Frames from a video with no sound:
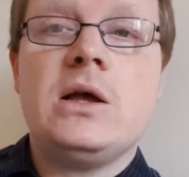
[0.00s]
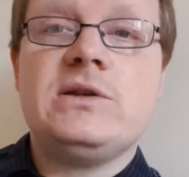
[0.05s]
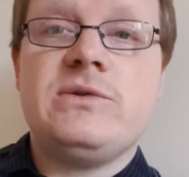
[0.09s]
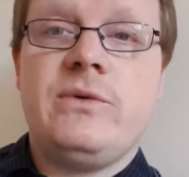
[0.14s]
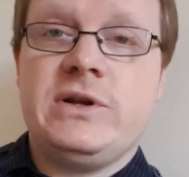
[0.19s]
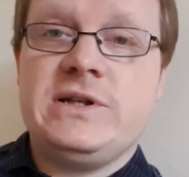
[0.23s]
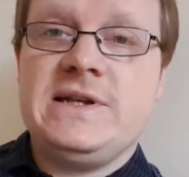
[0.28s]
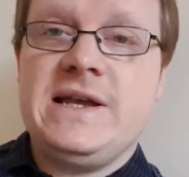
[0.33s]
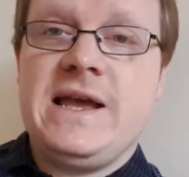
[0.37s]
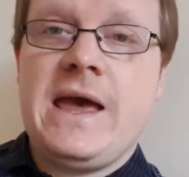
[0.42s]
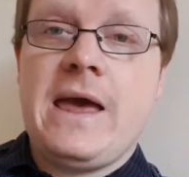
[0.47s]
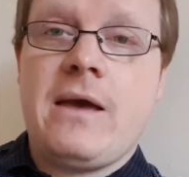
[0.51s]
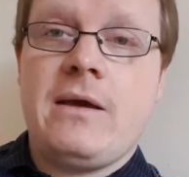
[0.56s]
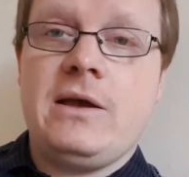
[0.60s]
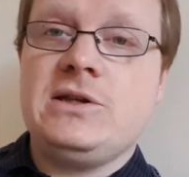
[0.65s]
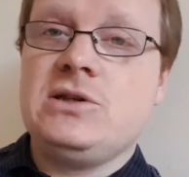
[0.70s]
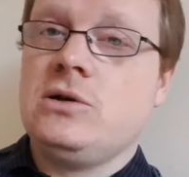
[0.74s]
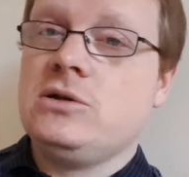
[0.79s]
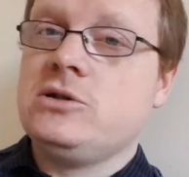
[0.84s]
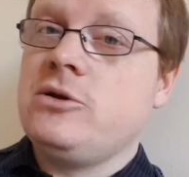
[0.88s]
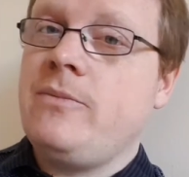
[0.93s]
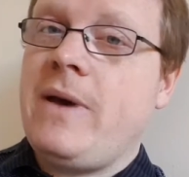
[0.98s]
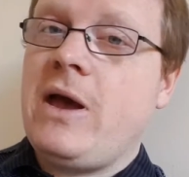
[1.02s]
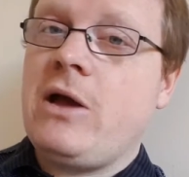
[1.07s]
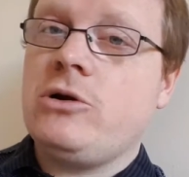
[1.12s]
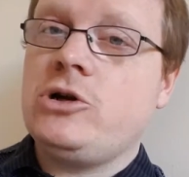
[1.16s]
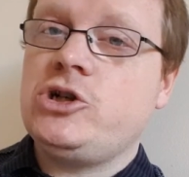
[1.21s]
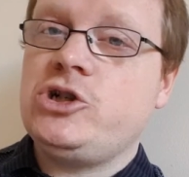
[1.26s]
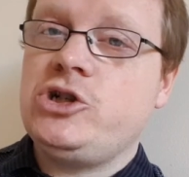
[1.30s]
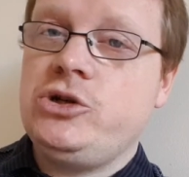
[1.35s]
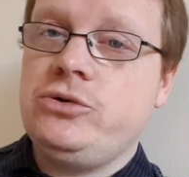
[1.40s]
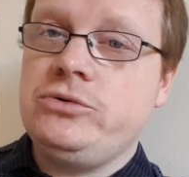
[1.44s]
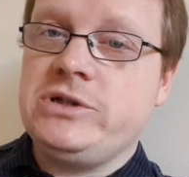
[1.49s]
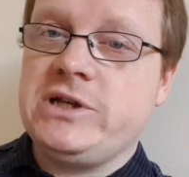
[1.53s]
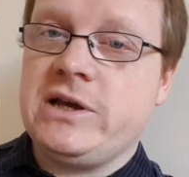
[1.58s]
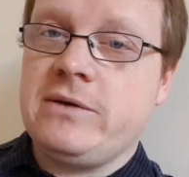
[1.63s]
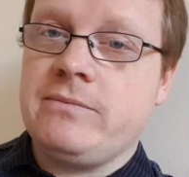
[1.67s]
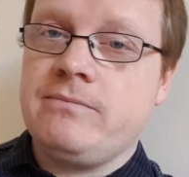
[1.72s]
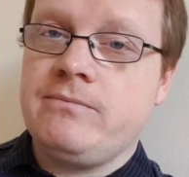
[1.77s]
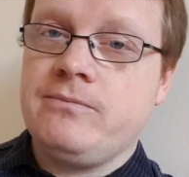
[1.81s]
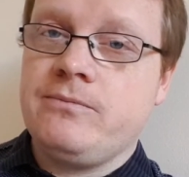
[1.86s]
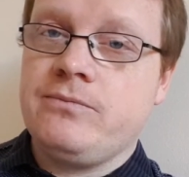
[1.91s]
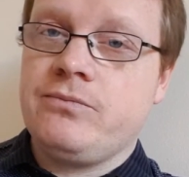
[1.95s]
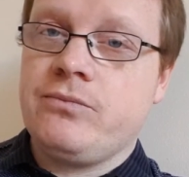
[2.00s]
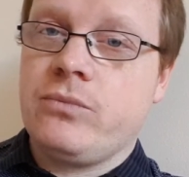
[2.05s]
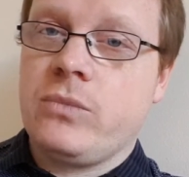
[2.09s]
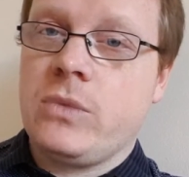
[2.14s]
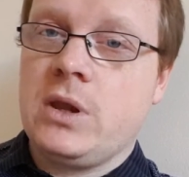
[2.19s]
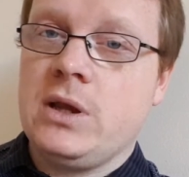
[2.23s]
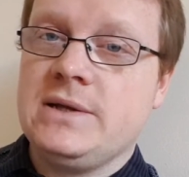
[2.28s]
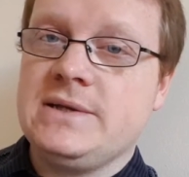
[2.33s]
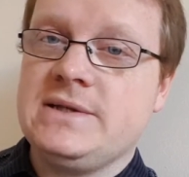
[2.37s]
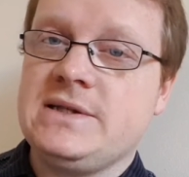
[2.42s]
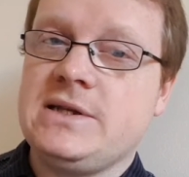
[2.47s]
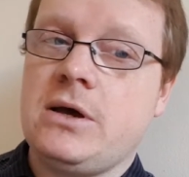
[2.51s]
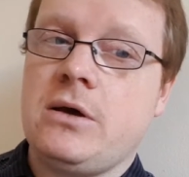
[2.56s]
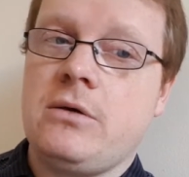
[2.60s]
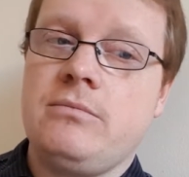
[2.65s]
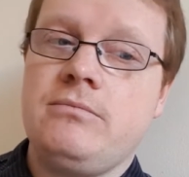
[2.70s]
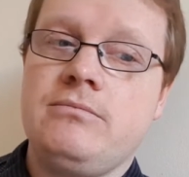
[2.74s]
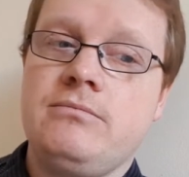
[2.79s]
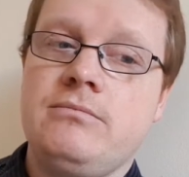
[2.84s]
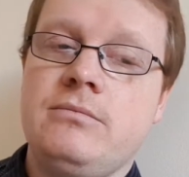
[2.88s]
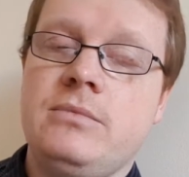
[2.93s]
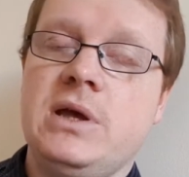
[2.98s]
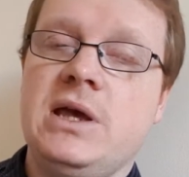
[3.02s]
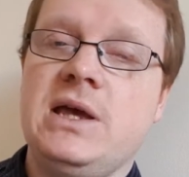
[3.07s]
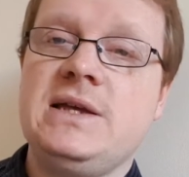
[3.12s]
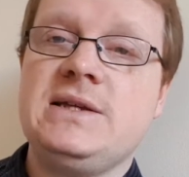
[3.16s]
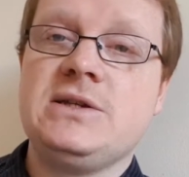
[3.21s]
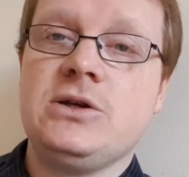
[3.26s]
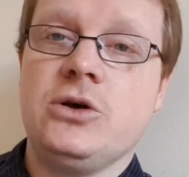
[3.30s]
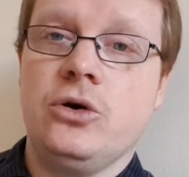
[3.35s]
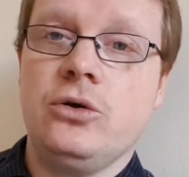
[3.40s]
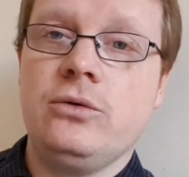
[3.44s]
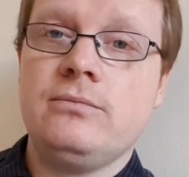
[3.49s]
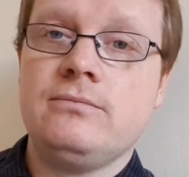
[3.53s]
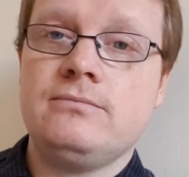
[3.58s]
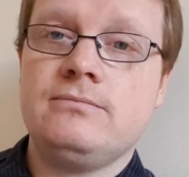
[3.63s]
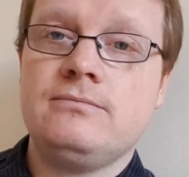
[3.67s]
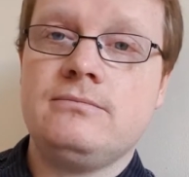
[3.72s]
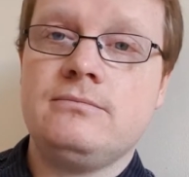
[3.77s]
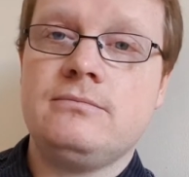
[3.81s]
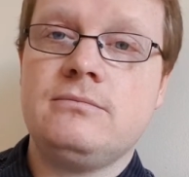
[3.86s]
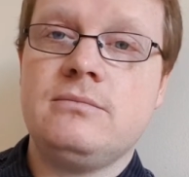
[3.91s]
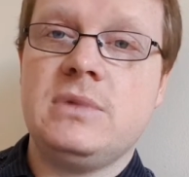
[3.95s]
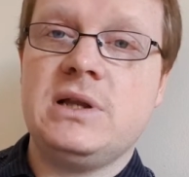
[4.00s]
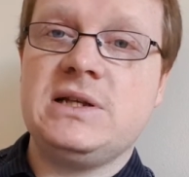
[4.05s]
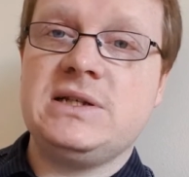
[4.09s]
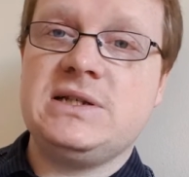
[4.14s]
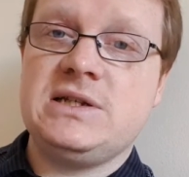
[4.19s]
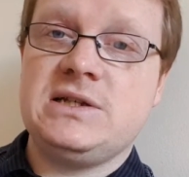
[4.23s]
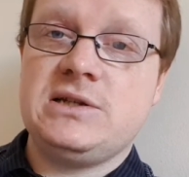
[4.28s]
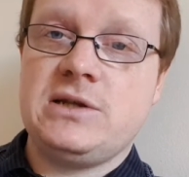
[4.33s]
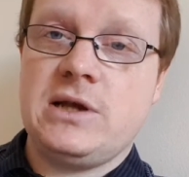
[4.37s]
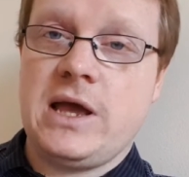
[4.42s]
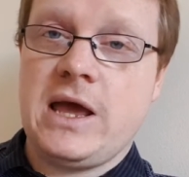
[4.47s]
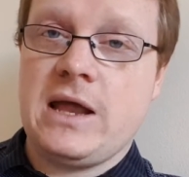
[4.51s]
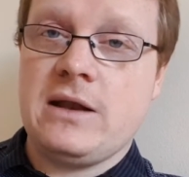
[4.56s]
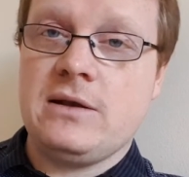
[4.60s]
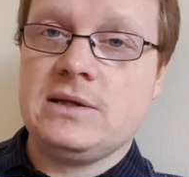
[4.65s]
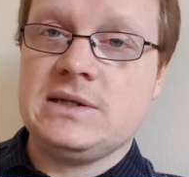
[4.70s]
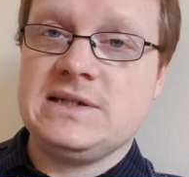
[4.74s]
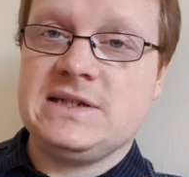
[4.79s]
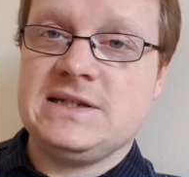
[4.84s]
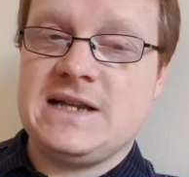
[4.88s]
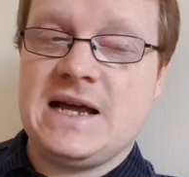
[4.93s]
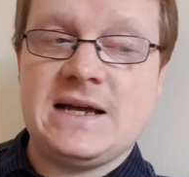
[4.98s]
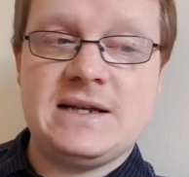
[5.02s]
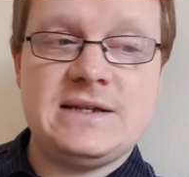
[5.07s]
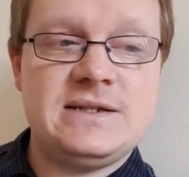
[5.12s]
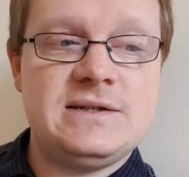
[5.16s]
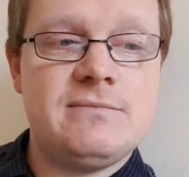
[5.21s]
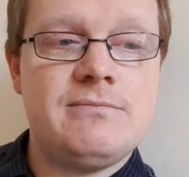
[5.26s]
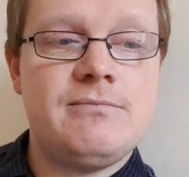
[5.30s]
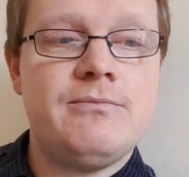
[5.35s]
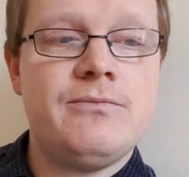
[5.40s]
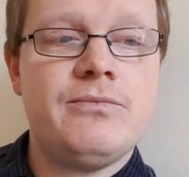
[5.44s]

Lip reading: So what does he get? He's also better at shooting. So his gun, this is again stats.